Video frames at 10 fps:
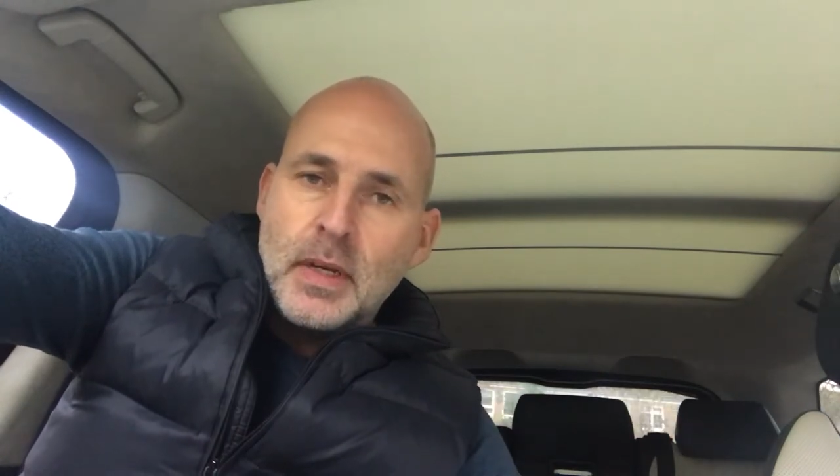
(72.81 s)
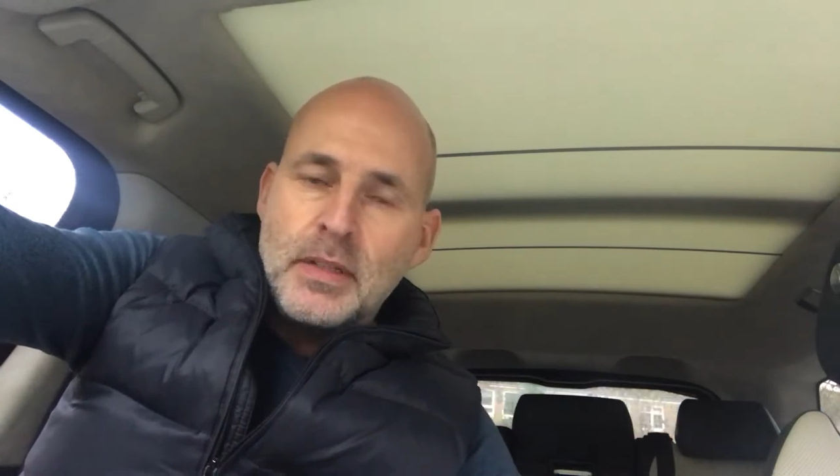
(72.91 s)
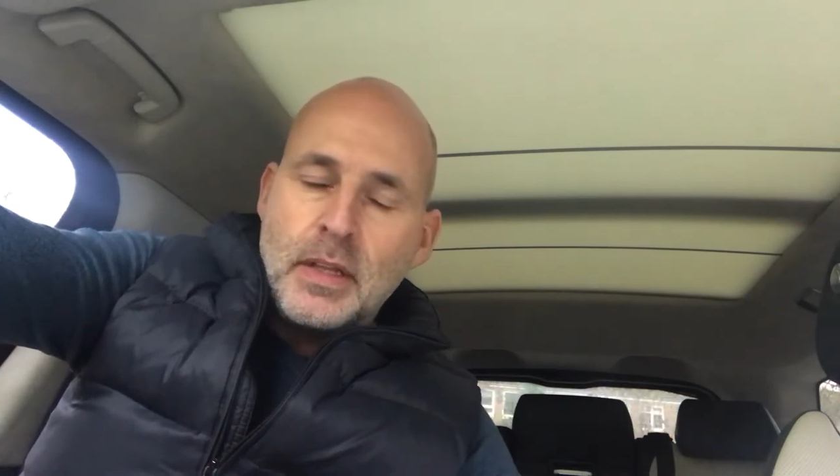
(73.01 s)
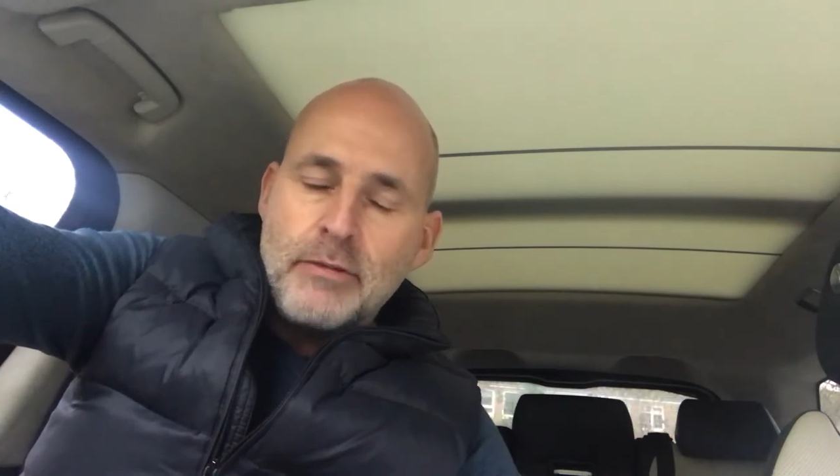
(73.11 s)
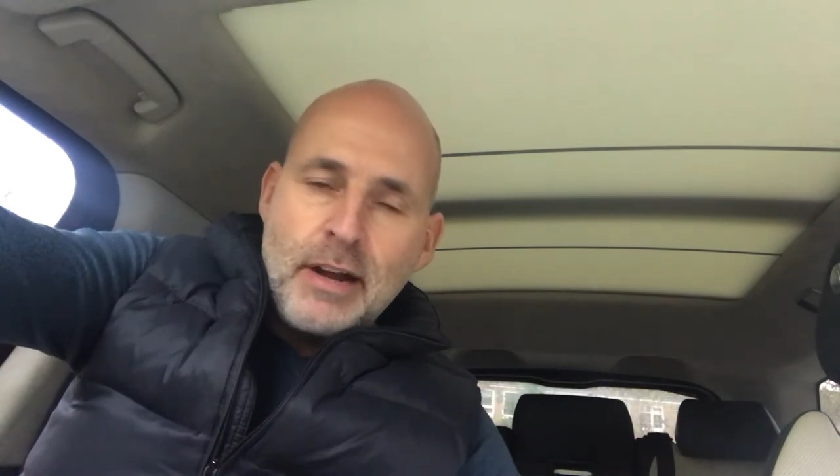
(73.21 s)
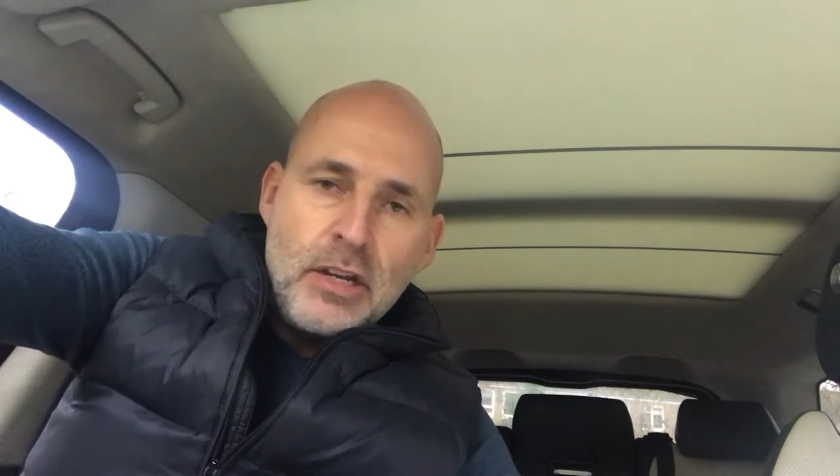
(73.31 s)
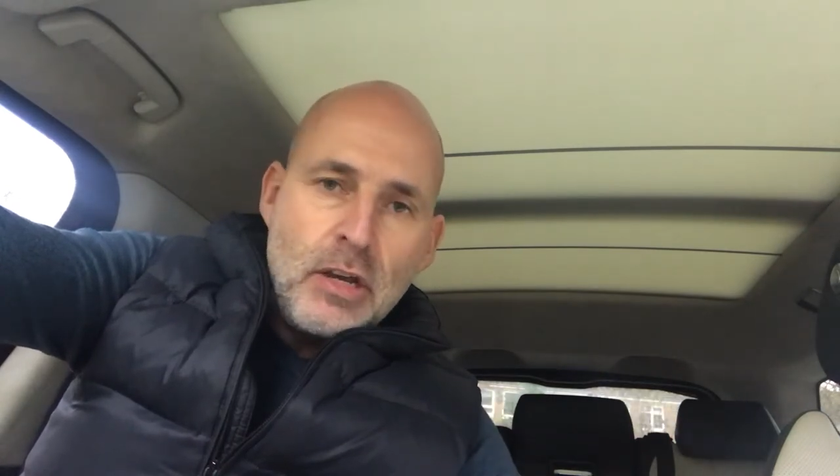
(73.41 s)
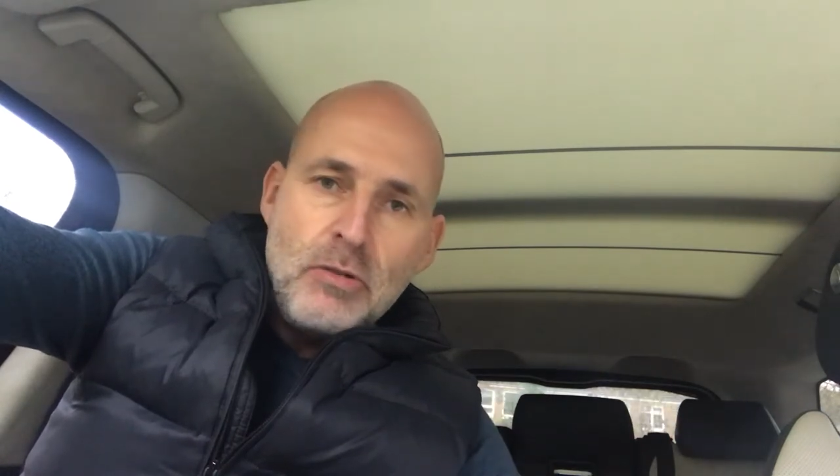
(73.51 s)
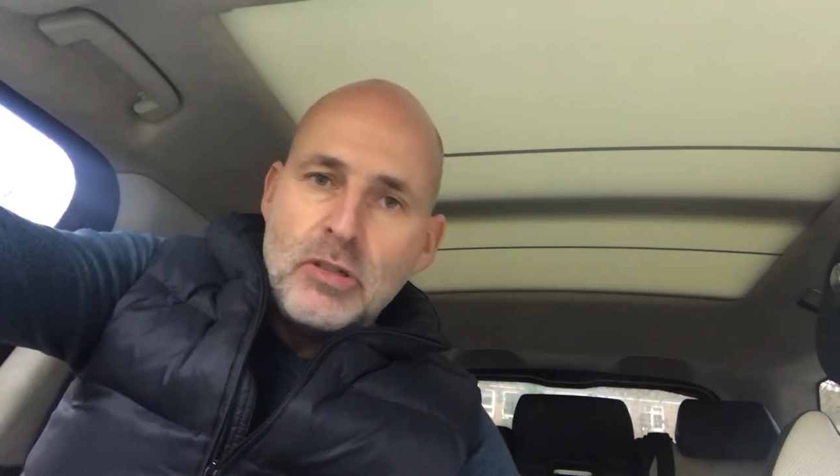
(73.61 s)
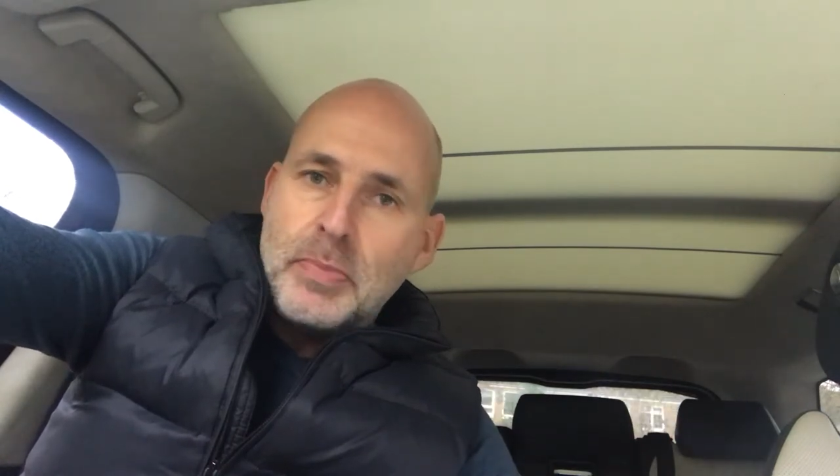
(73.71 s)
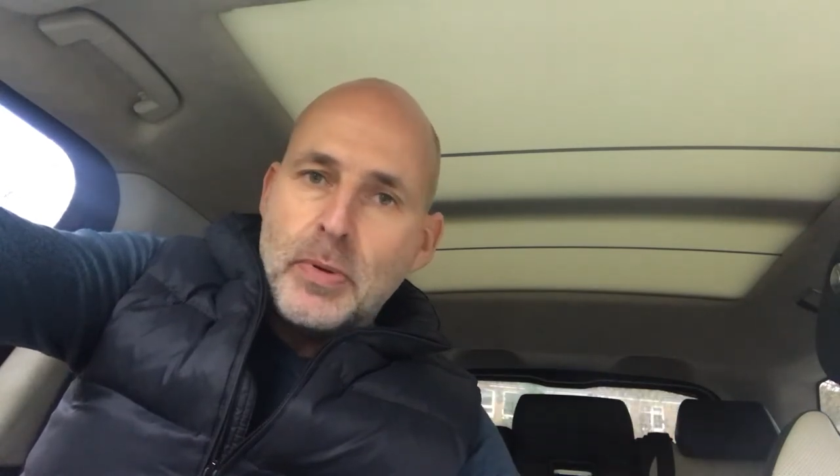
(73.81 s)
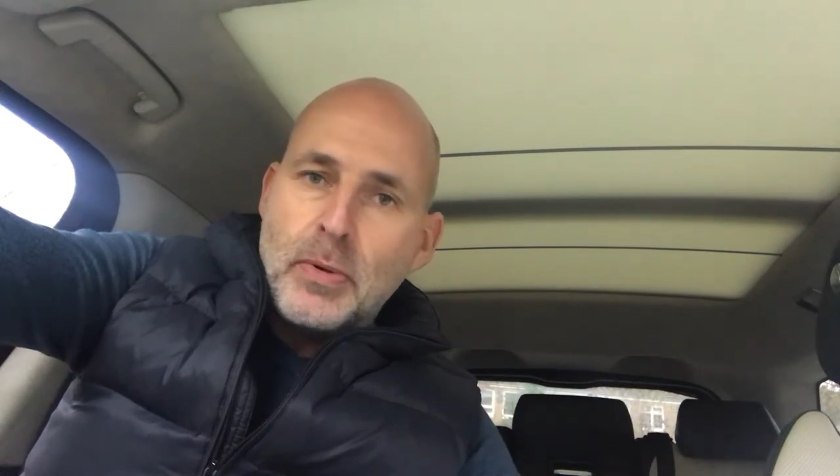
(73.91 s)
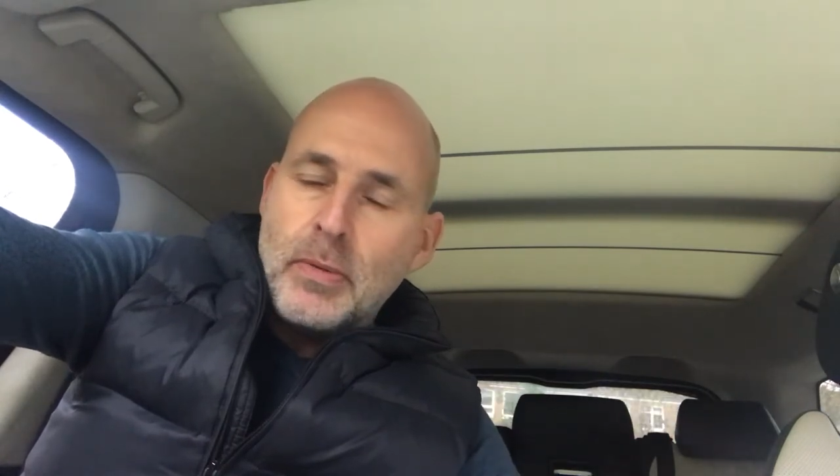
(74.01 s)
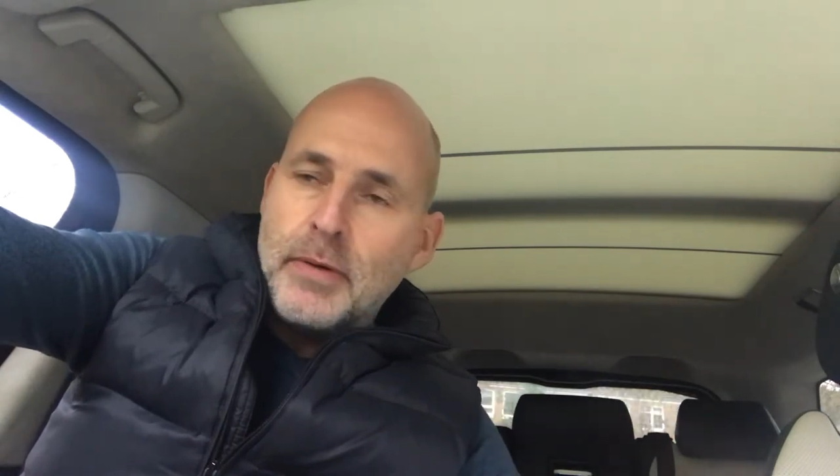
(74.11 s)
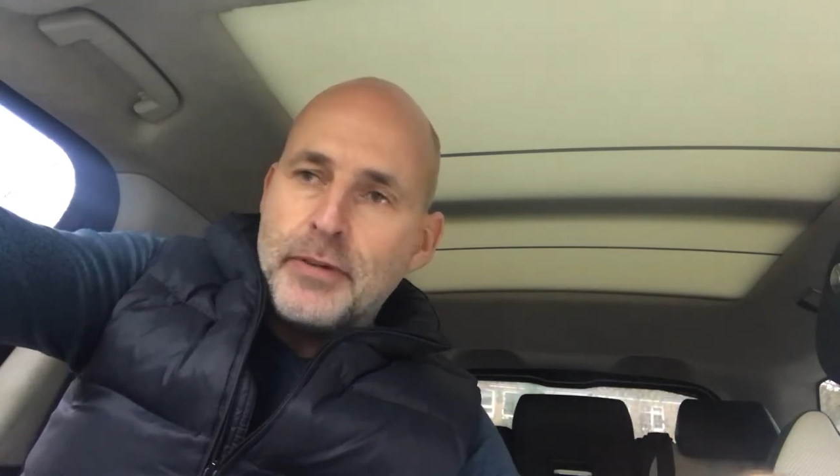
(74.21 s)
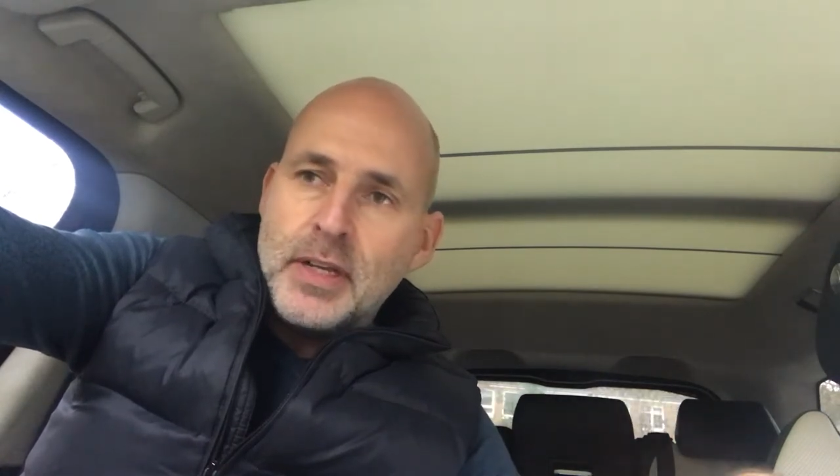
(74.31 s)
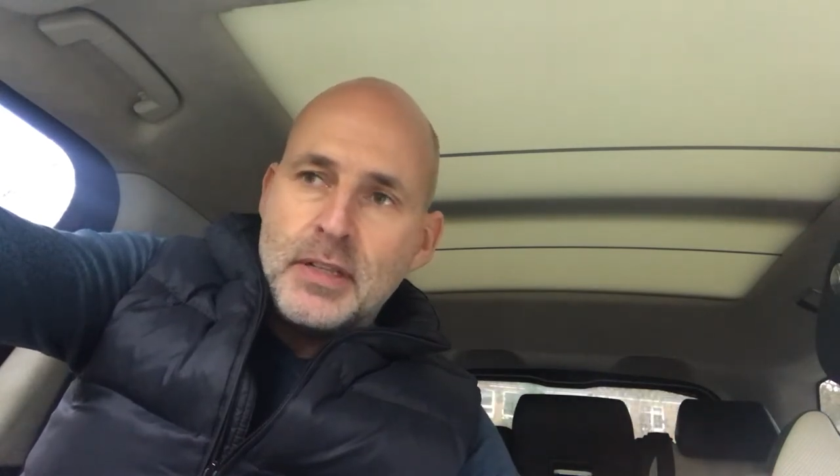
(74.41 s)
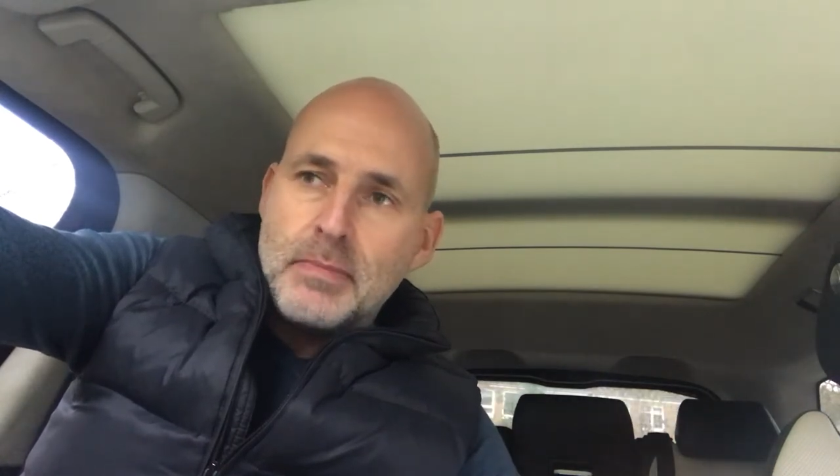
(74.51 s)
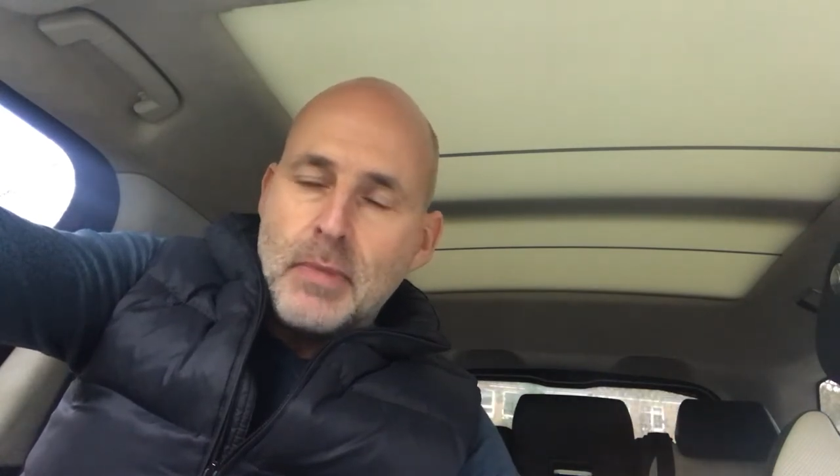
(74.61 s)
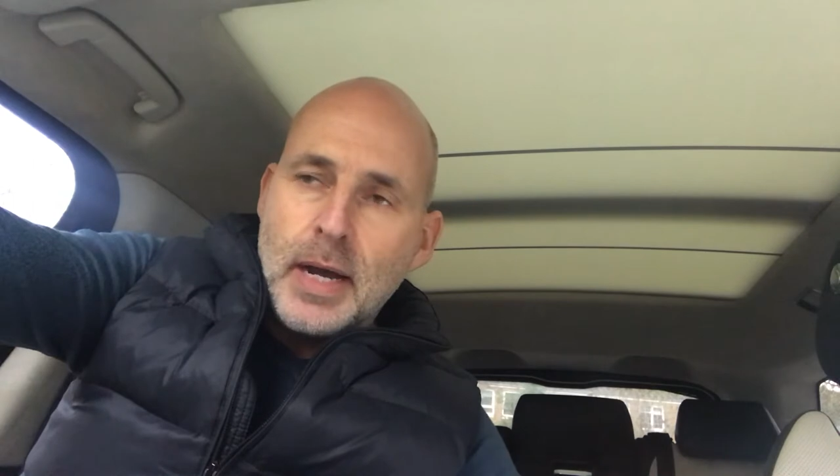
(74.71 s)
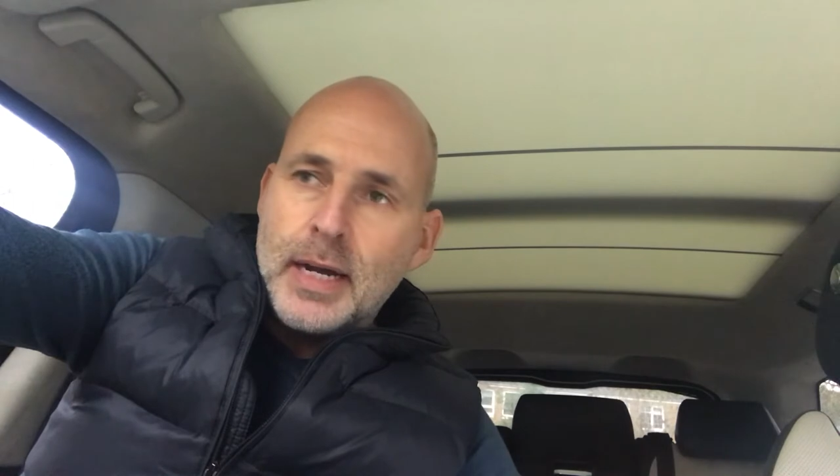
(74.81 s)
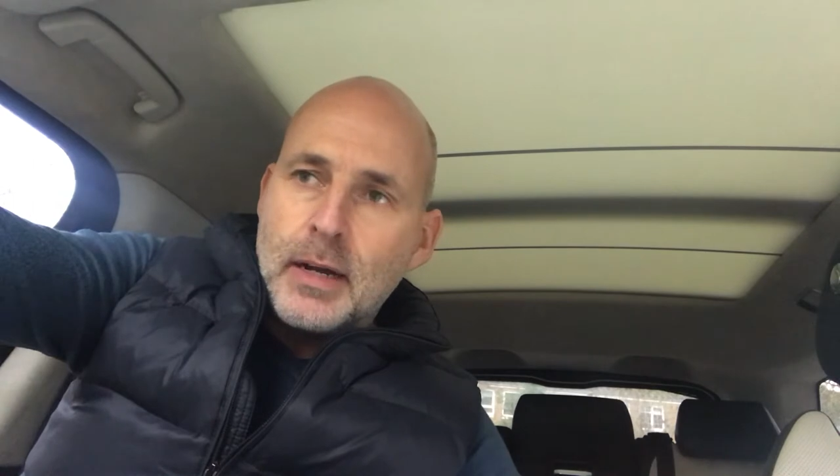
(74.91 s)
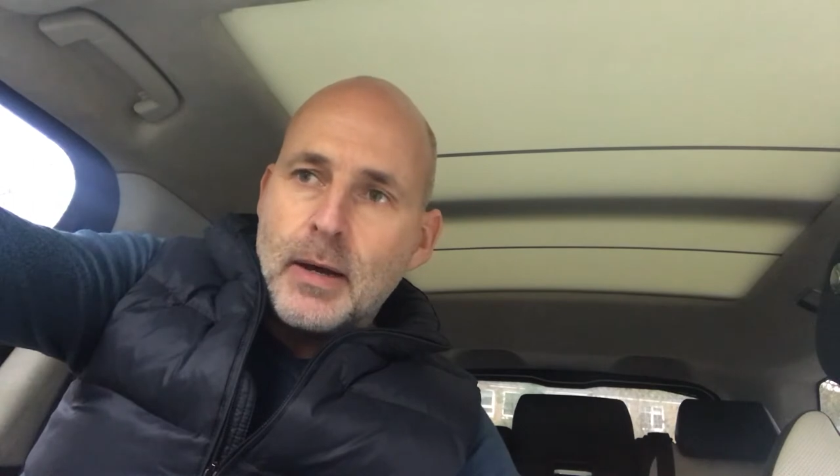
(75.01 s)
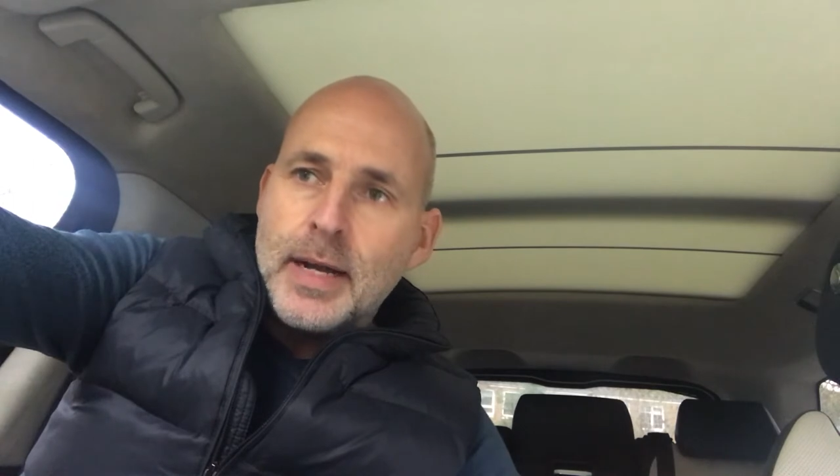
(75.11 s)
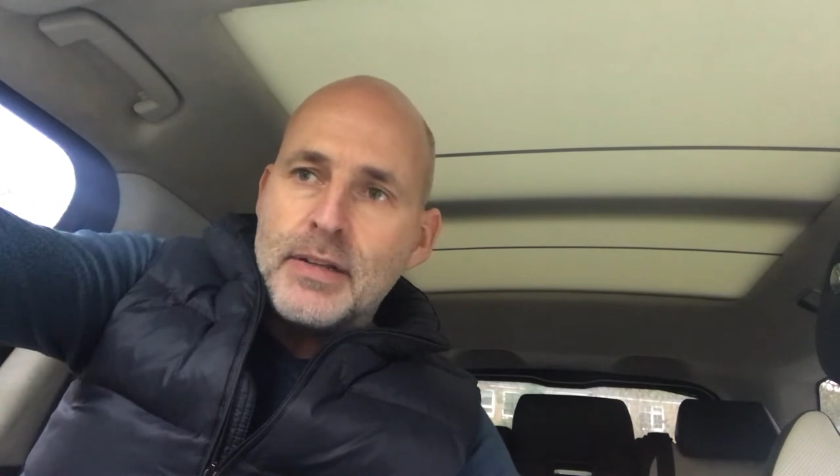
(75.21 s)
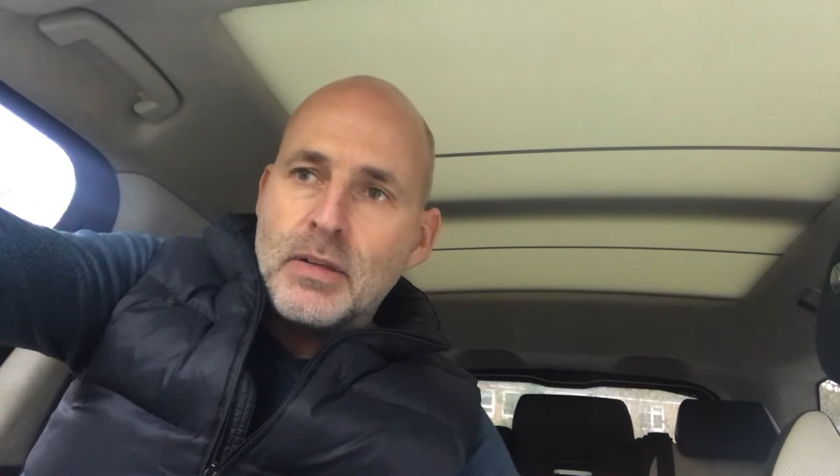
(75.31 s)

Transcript: So they're unusable for this, my client.